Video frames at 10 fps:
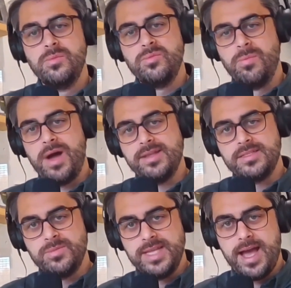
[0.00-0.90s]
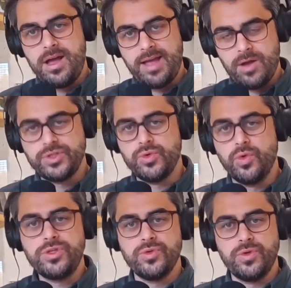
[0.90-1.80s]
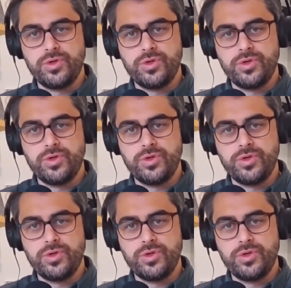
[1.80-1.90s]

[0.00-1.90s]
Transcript: but possibly outsource or